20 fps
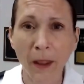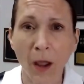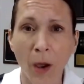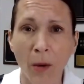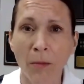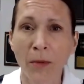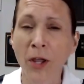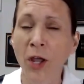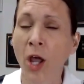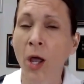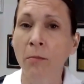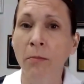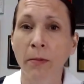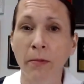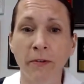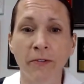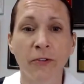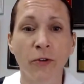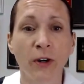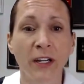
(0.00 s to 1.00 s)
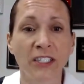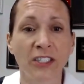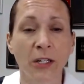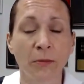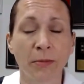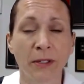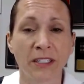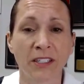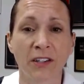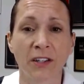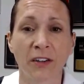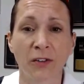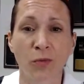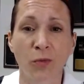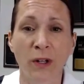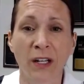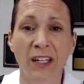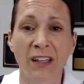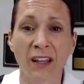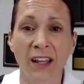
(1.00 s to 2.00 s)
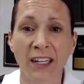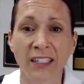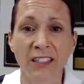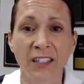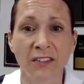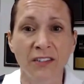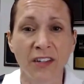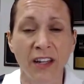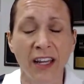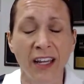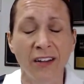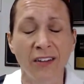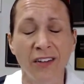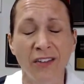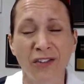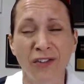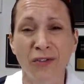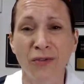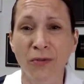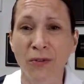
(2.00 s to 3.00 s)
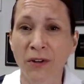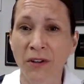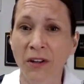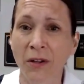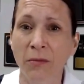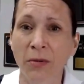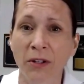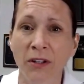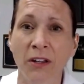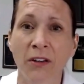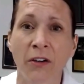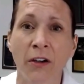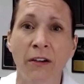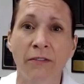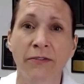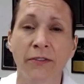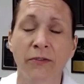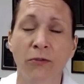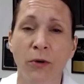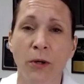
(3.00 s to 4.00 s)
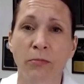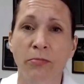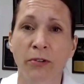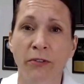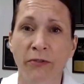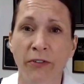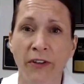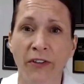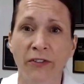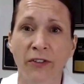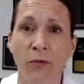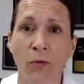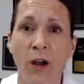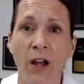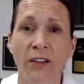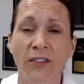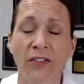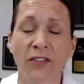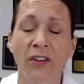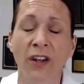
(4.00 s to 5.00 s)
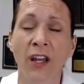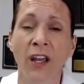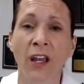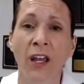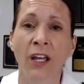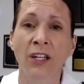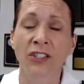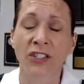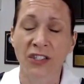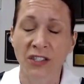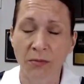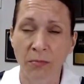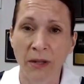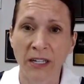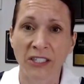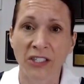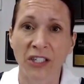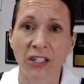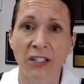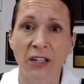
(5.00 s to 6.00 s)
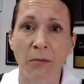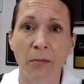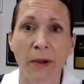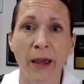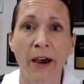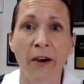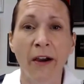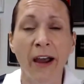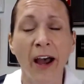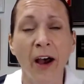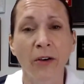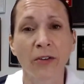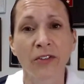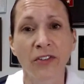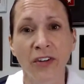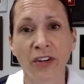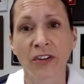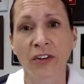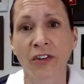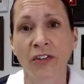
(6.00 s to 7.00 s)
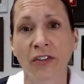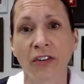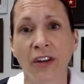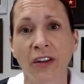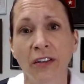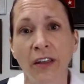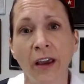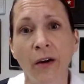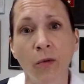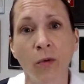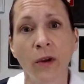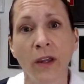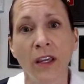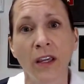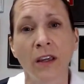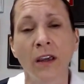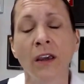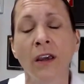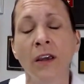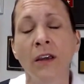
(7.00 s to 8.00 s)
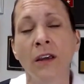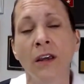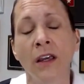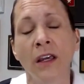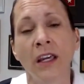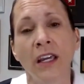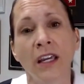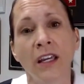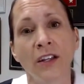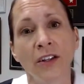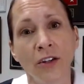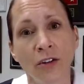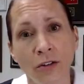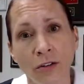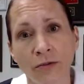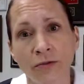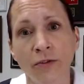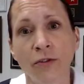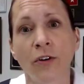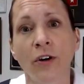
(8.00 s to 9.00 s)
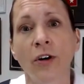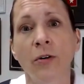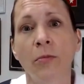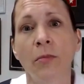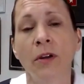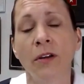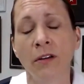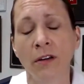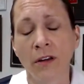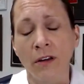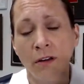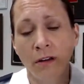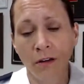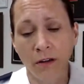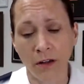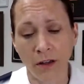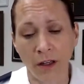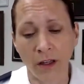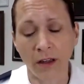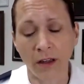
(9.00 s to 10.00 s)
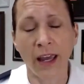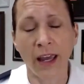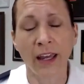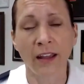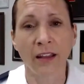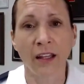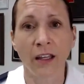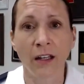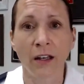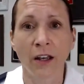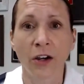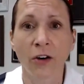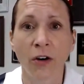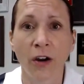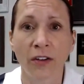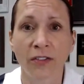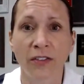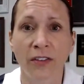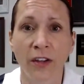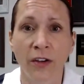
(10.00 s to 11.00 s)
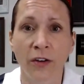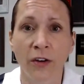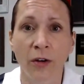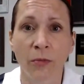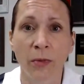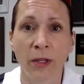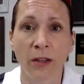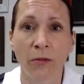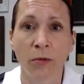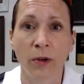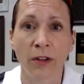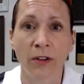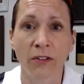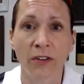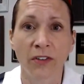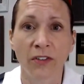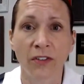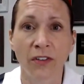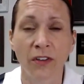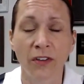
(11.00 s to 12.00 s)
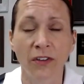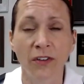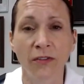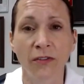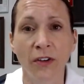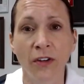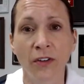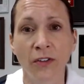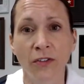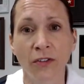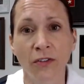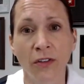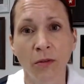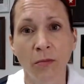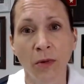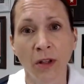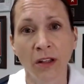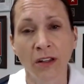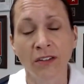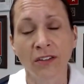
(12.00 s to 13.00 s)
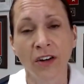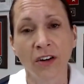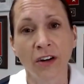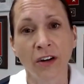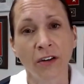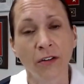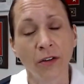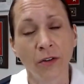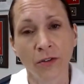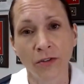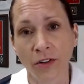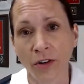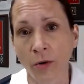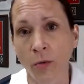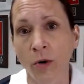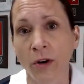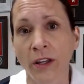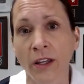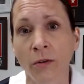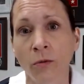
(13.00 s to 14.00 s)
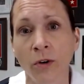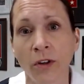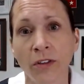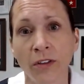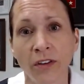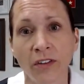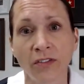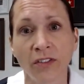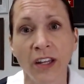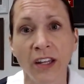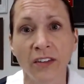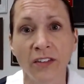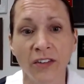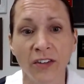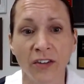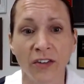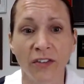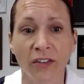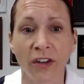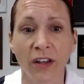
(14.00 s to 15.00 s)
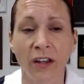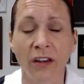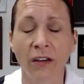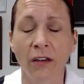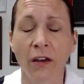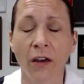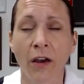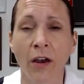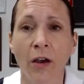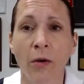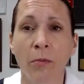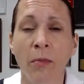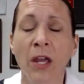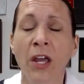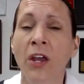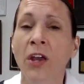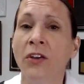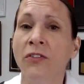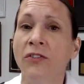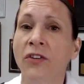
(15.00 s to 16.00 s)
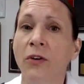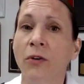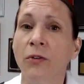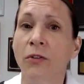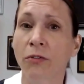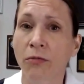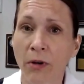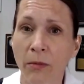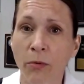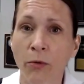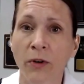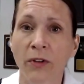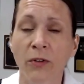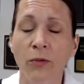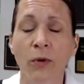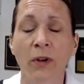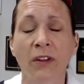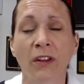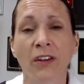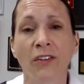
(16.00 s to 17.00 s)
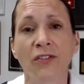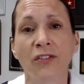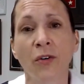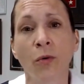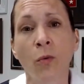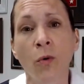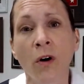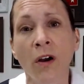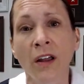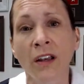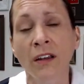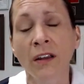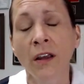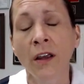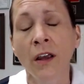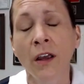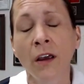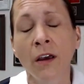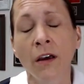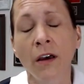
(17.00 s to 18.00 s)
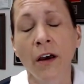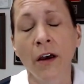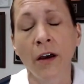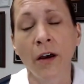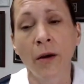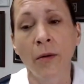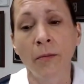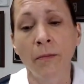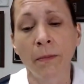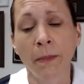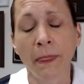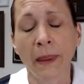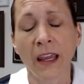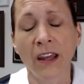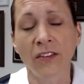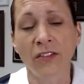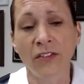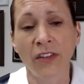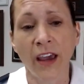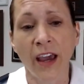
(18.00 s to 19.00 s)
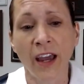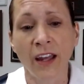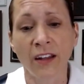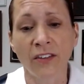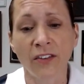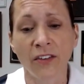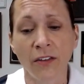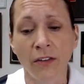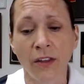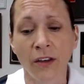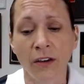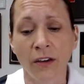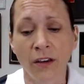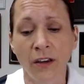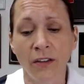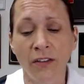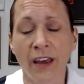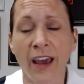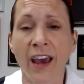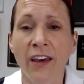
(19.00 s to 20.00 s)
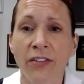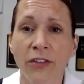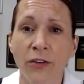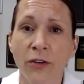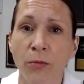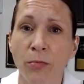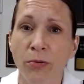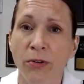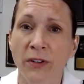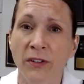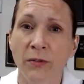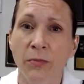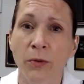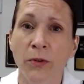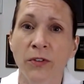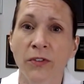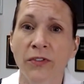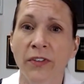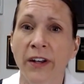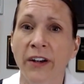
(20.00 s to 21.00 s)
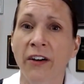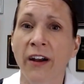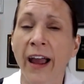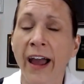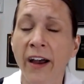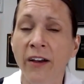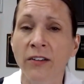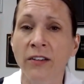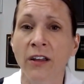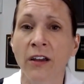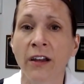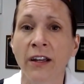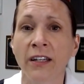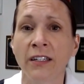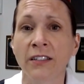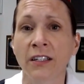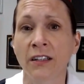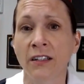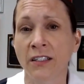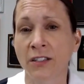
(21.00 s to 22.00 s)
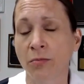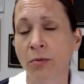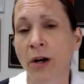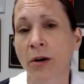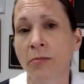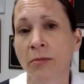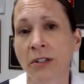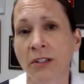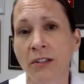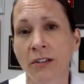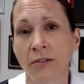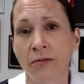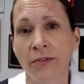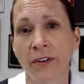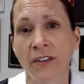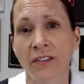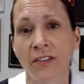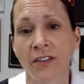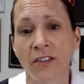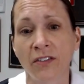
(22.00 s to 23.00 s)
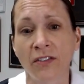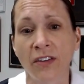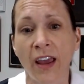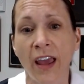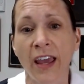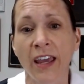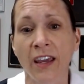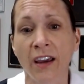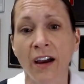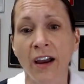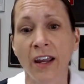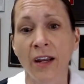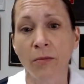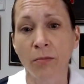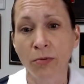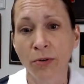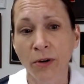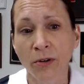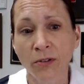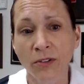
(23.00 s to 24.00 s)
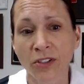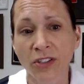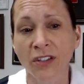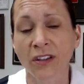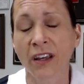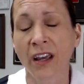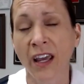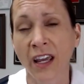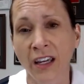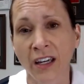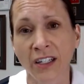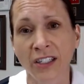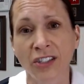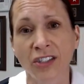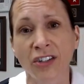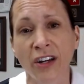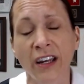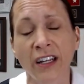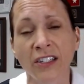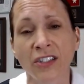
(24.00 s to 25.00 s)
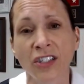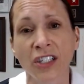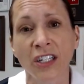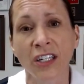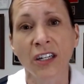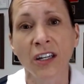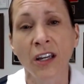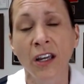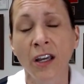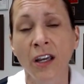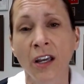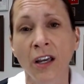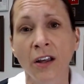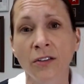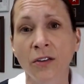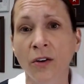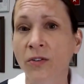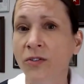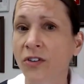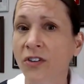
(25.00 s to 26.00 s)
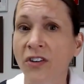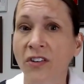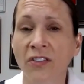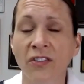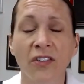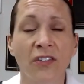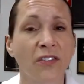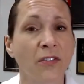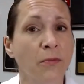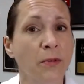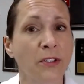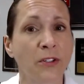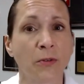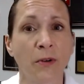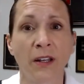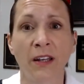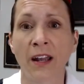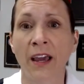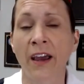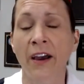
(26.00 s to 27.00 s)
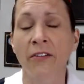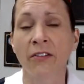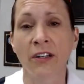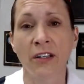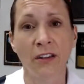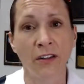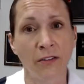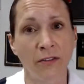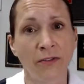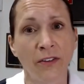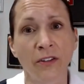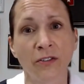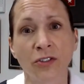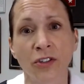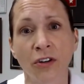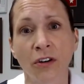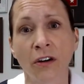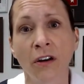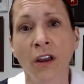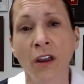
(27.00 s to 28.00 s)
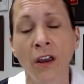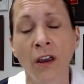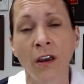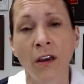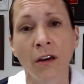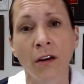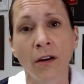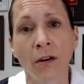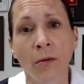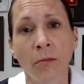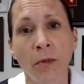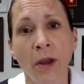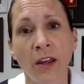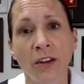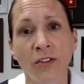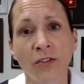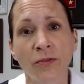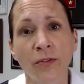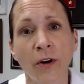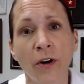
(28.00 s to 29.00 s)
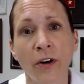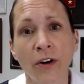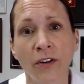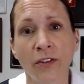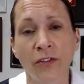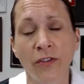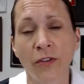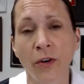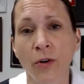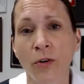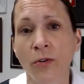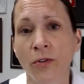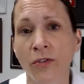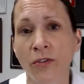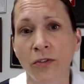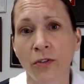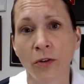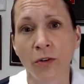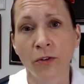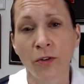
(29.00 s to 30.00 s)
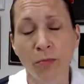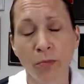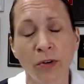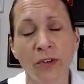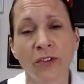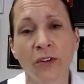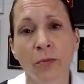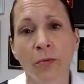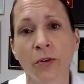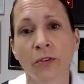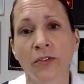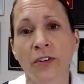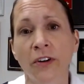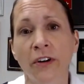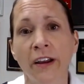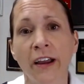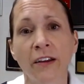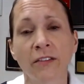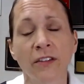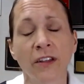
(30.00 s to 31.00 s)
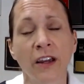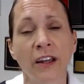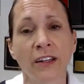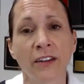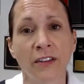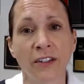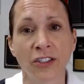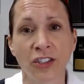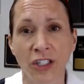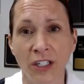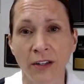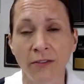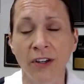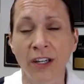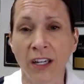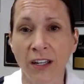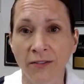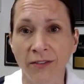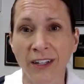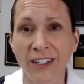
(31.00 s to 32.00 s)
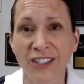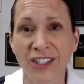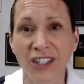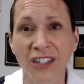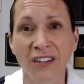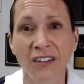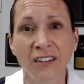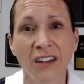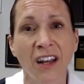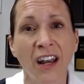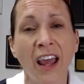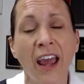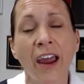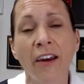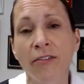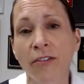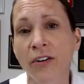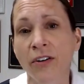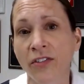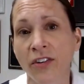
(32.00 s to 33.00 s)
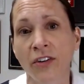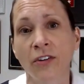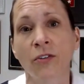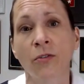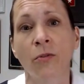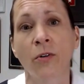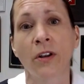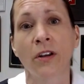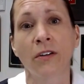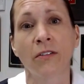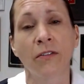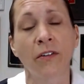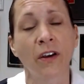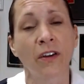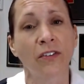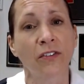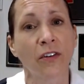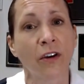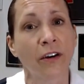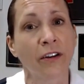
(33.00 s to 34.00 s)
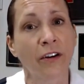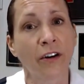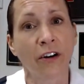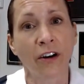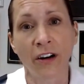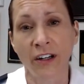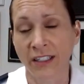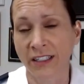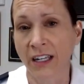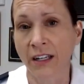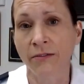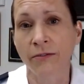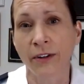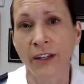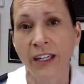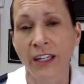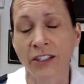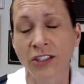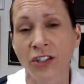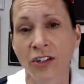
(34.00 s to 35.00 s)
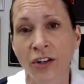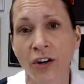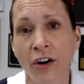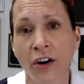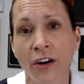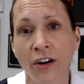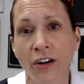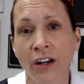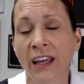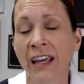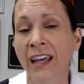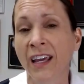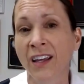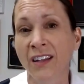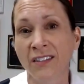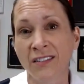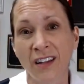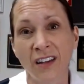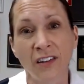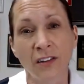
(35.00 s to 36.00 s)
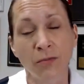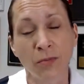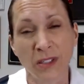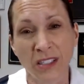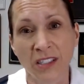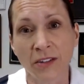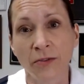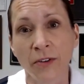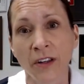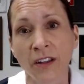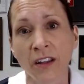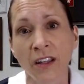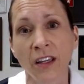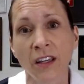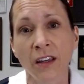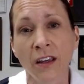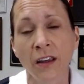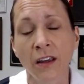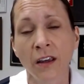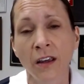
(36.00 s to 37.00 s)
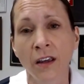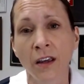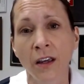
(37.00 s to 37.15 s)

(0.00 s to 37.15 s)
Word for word: Um, but before I jump into this, what I'd like to say, and this is really building off of what Professor Watts just mentioned about how seriously that we in uniform uh, and then across the Army, whether it's the civilians or the military or those that are working with us, take seriously. Um, so three points quickly. So one um, is that the, the ethical principles that are outlined in the Department of Defense's AI approach, the AI strategy, those are consistent between now and in the future. Um, as far as those, those principles that are outlined in the Geneva Convention, that every single one of us on our identification card says specifically,